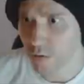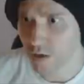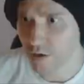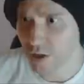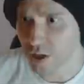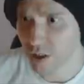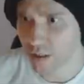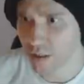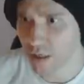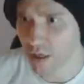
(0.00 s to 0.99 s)
Where is
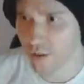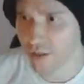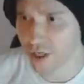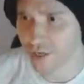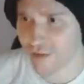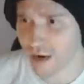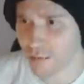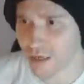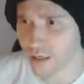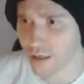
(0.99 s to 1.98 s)
she? I don't think she
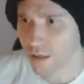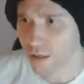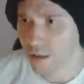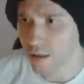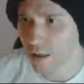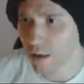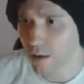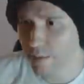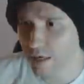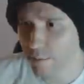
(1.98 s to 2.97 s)
found me.
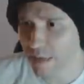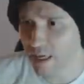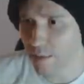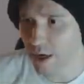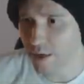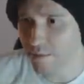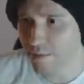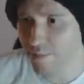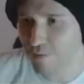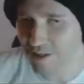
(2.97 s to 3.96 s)
I mean, I'm making my
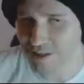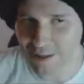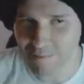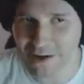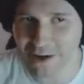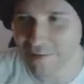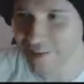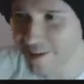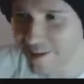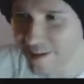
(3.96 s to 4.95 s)
presence pretty
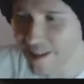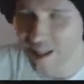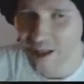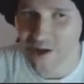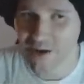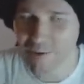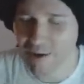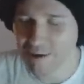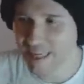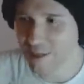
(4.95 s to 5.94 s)
obvious. Okay,
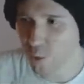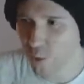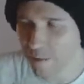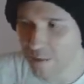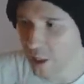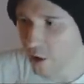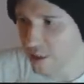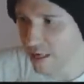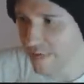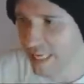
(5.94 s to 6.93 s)
where was that door that was
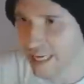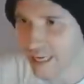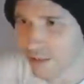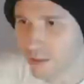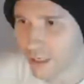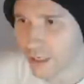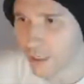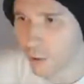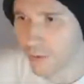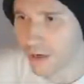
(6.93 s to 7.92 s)
locked? I have a key now, so I can
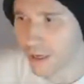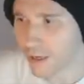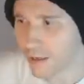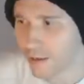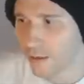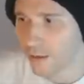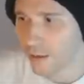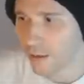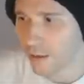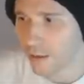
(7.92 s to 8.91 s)
like open it.
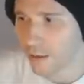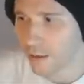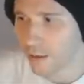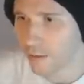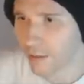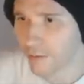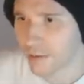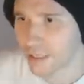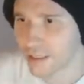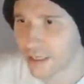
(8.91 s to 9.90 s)

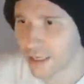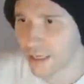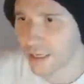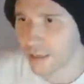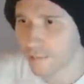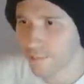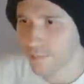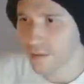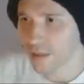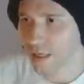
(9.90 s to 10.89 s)
There's the key.
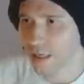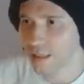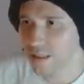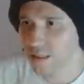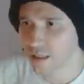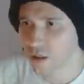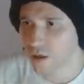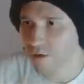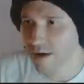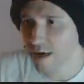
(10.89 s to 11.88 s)
Okay, let's
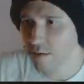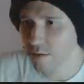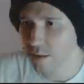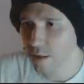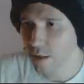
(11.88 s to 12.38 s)
look around.